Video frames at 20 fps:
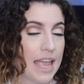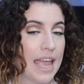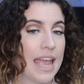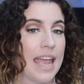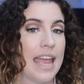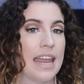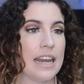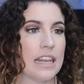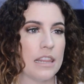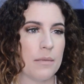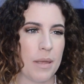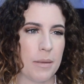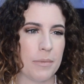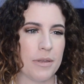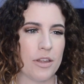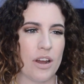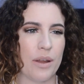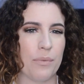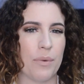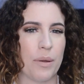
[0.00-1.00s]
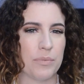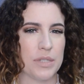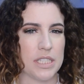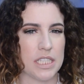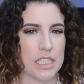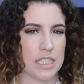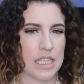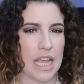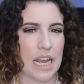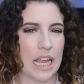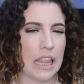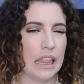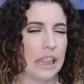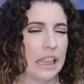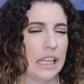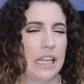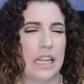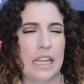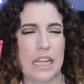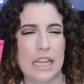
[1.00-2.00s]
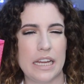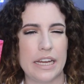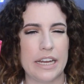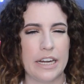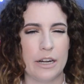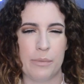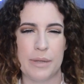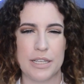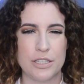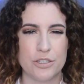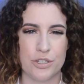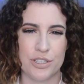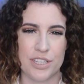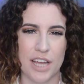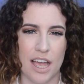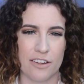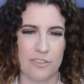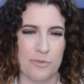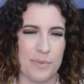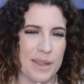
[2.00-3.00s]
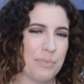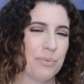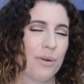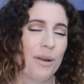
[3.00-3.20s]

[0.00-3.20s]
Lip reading: and the BB cream one was just like a little bit too dark for me.